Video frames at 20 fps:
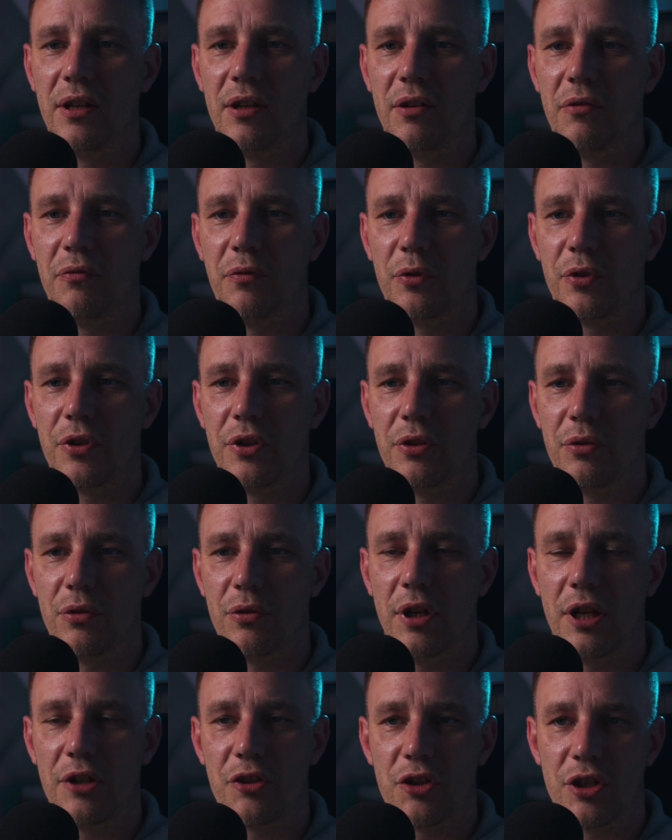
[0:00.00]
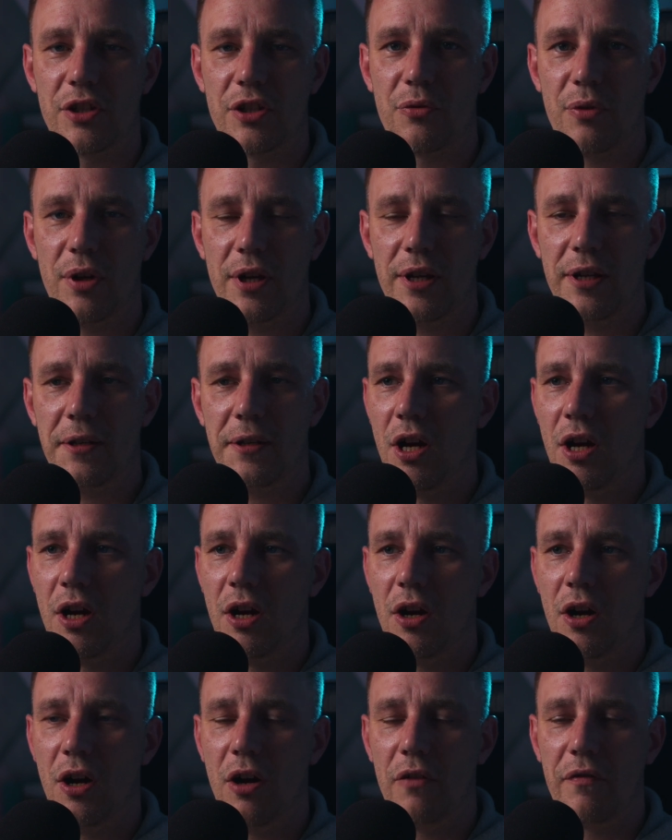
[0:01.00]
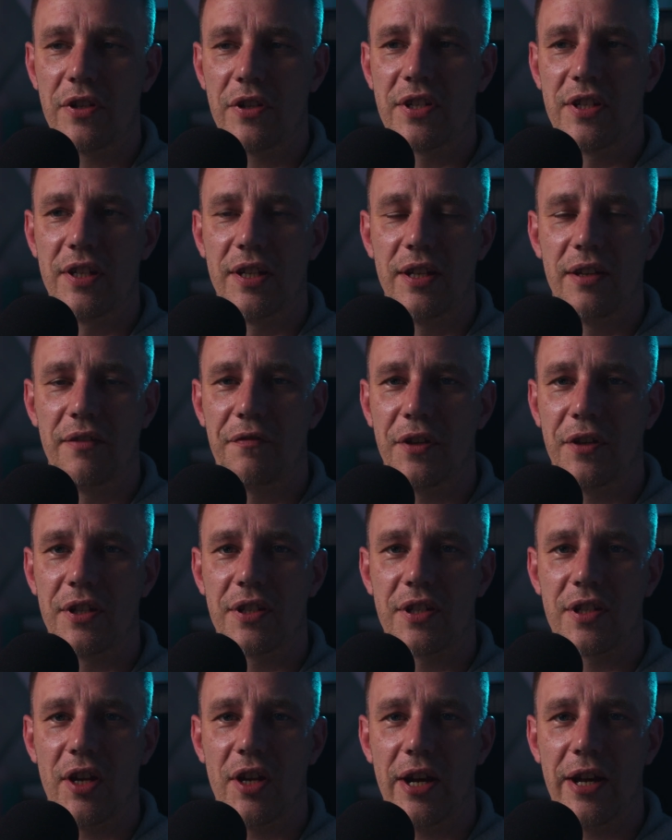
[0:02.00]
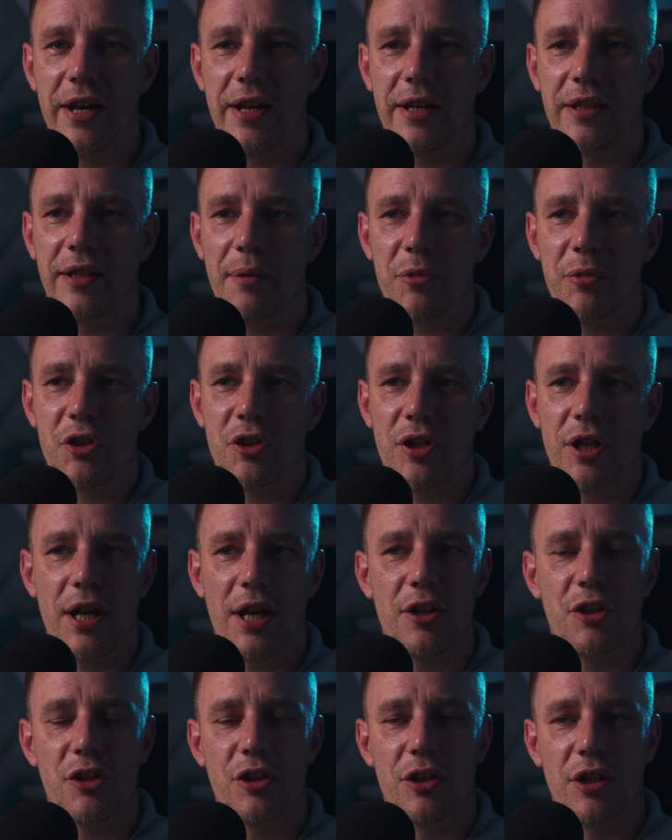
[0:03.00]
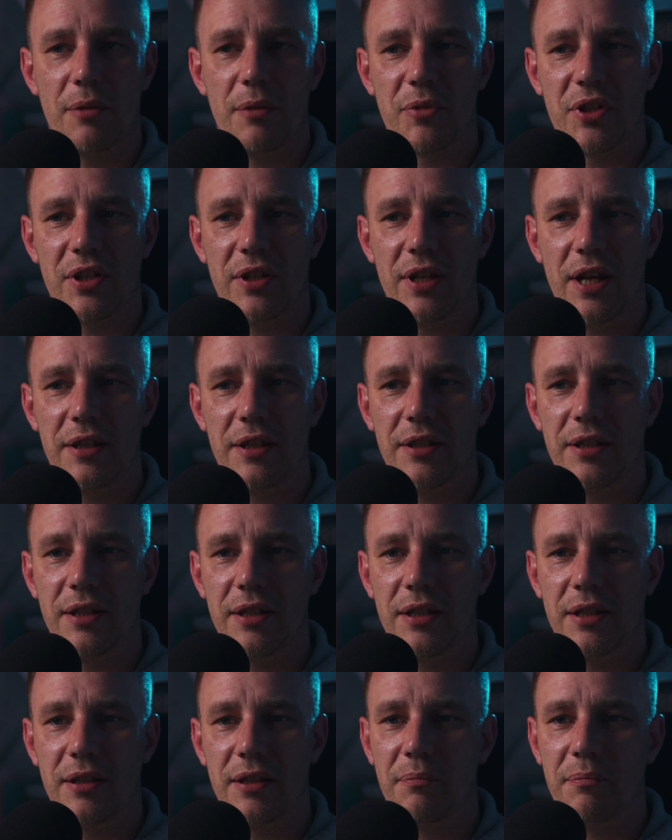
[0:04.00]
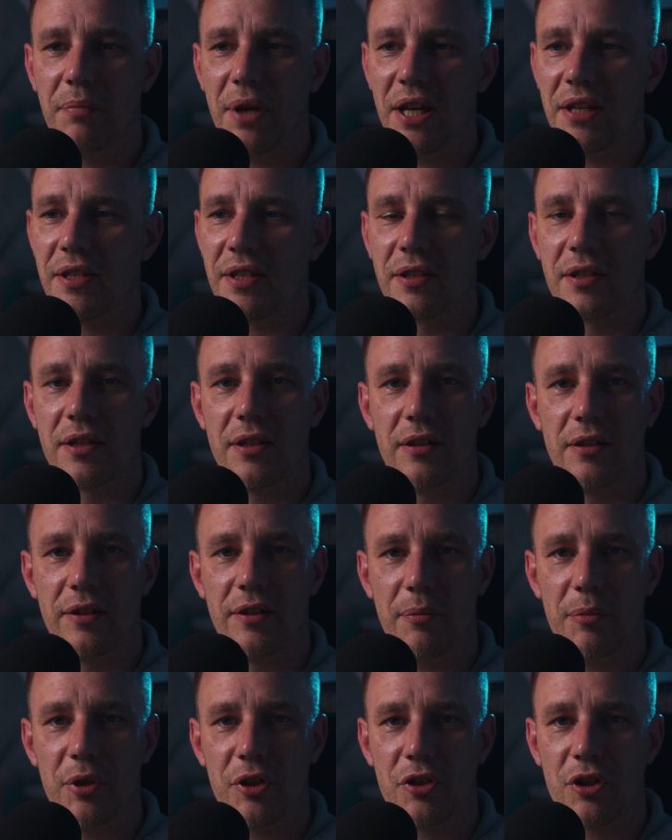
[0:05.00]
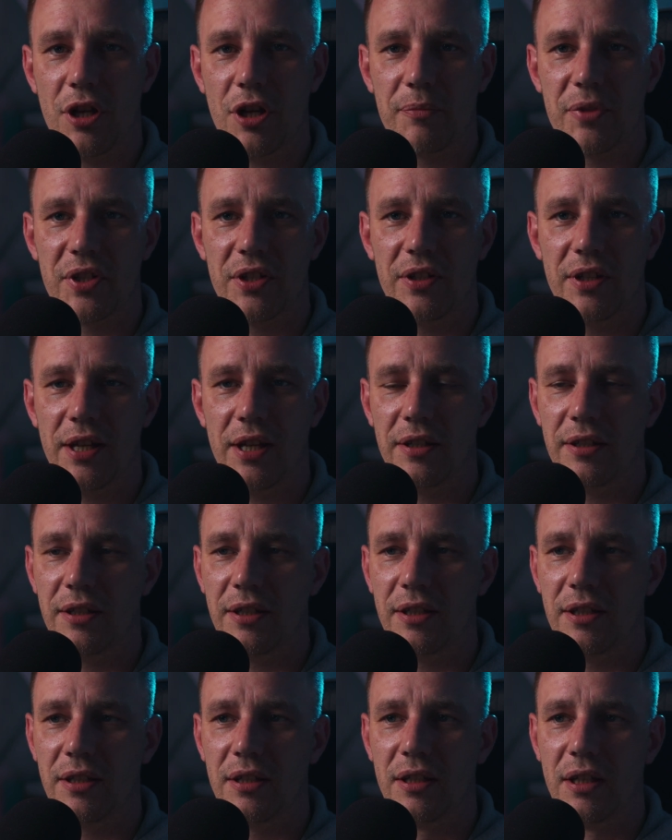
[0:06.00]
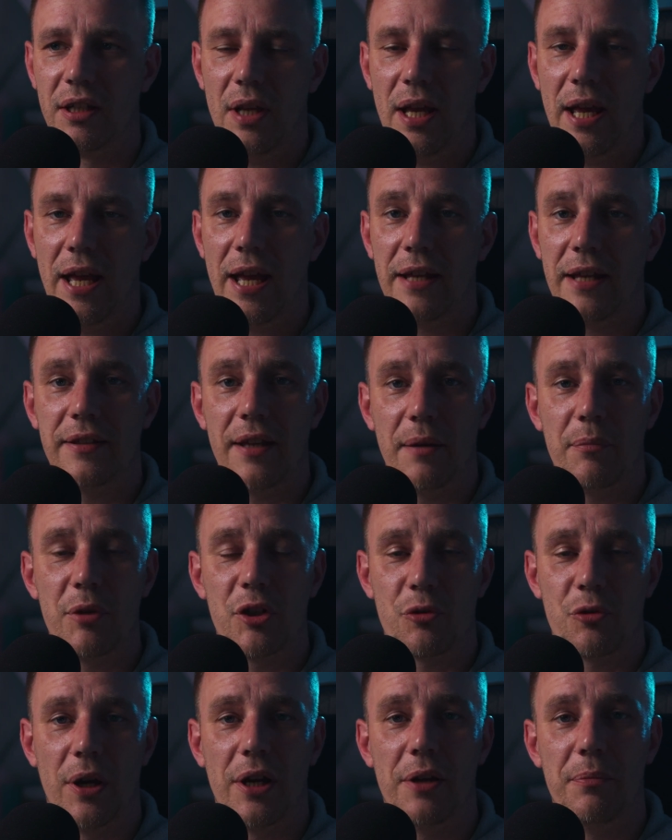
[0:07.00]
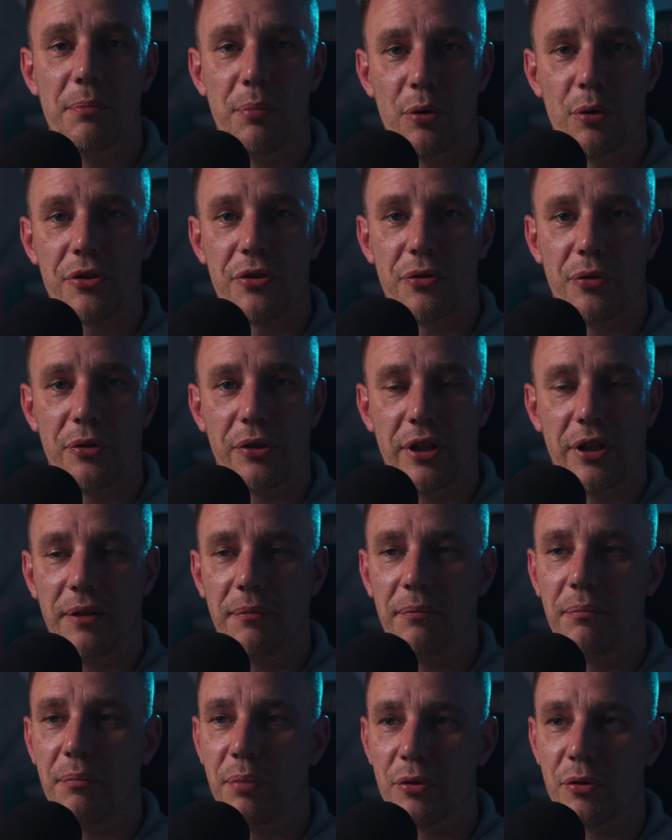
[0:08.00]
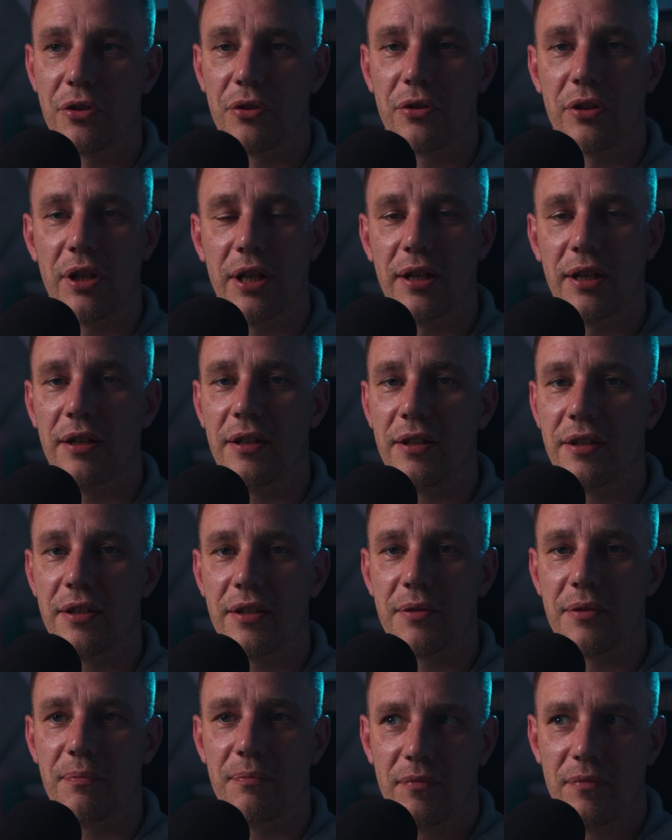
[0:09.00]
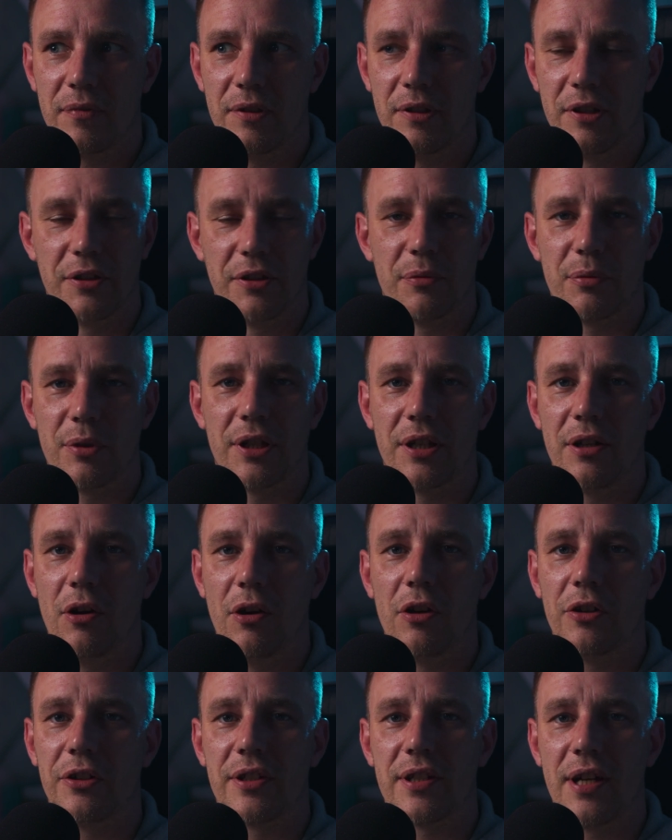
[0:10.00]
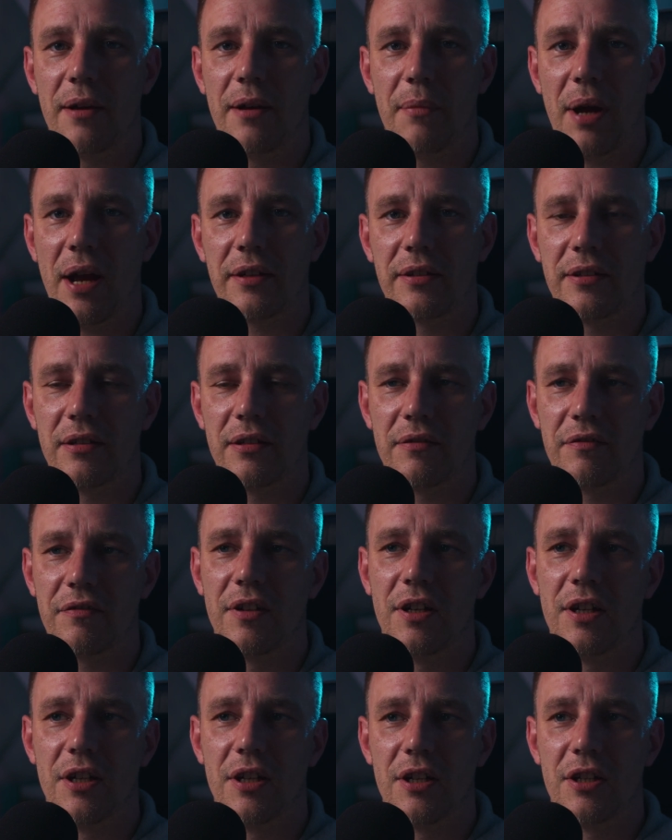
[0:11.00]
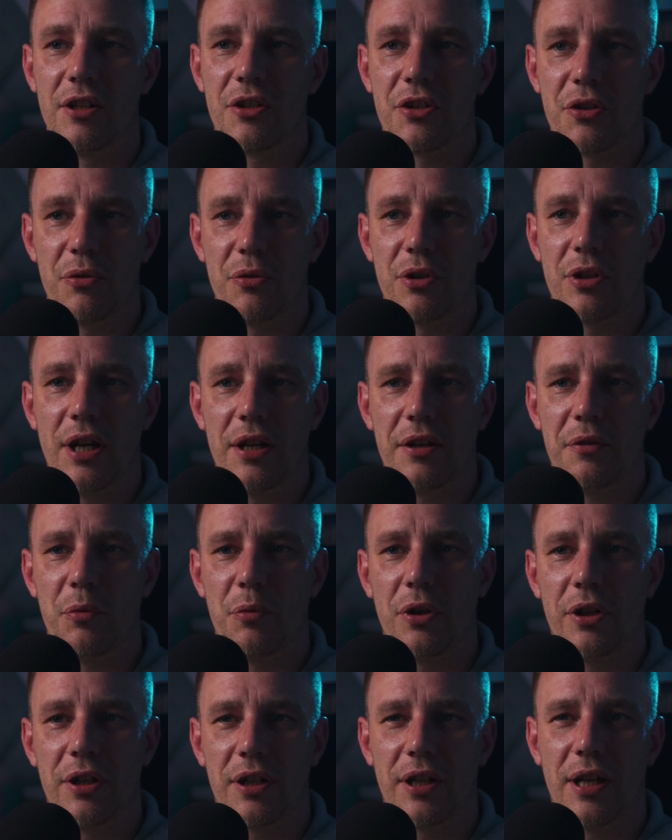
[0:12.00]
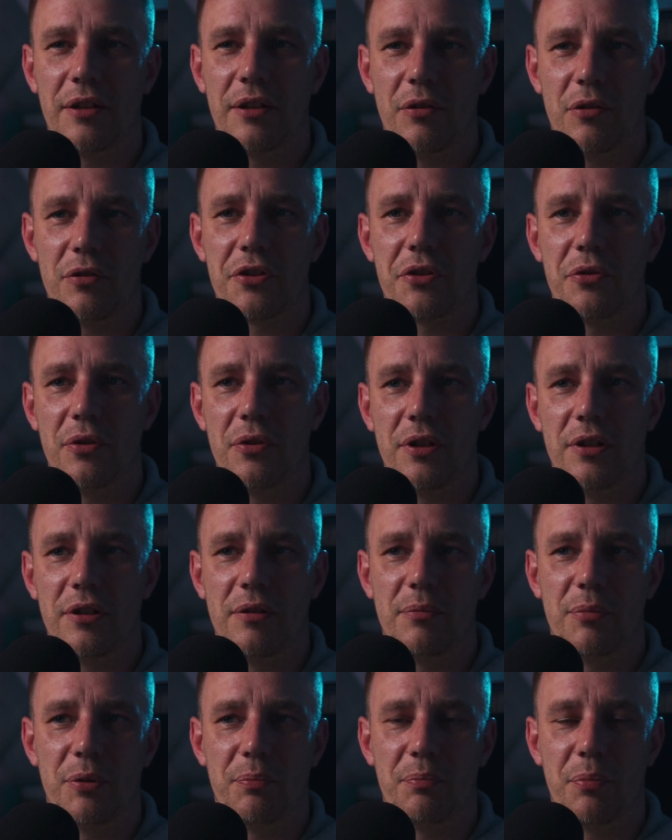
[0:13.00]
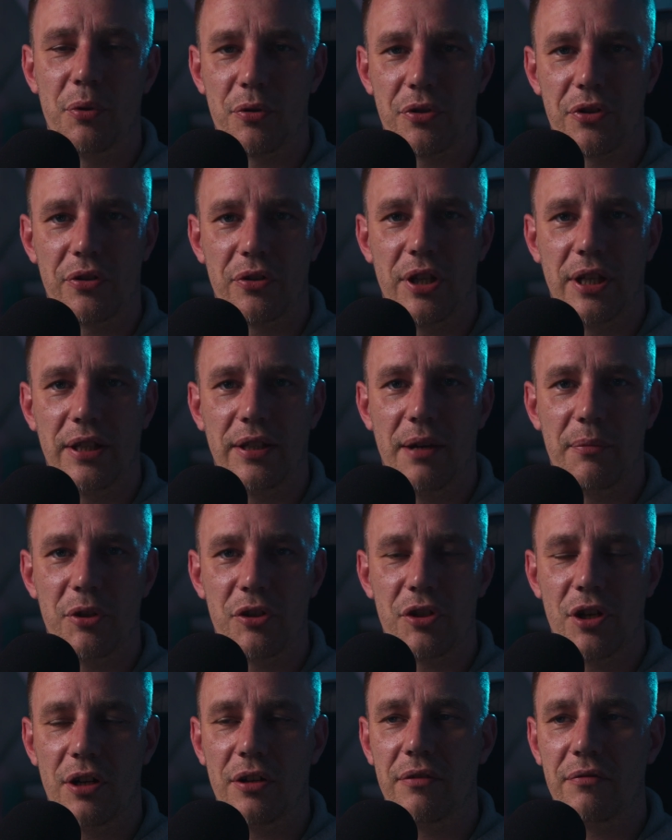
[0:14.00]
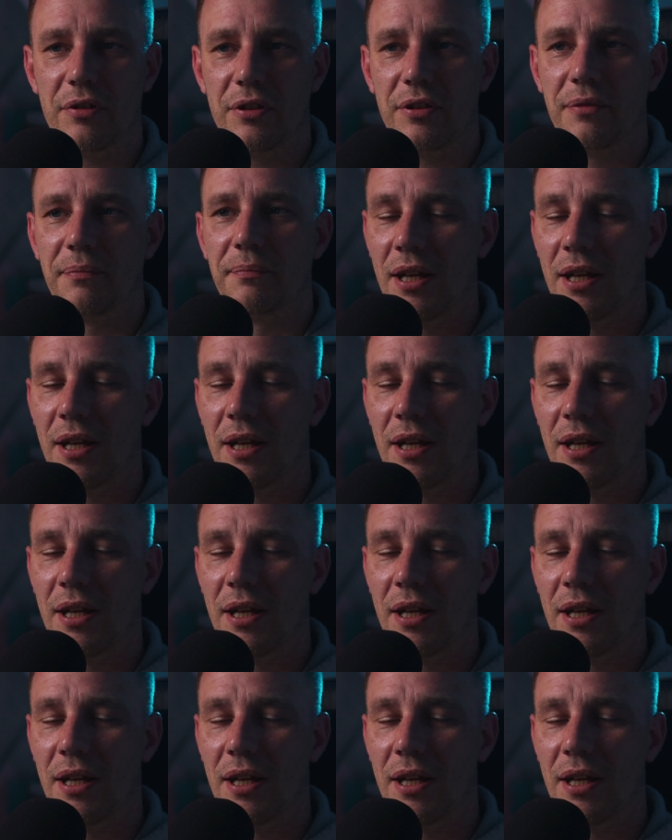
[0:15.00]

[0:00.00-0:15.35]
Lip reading: for your Lunging Strike. Obviously, things like damage negation comes in handy, basic skill damage comes in handy, and damage while berserking. Berserking is literally all the time active, so you kind of want to get also a little bit berserking damage out of it.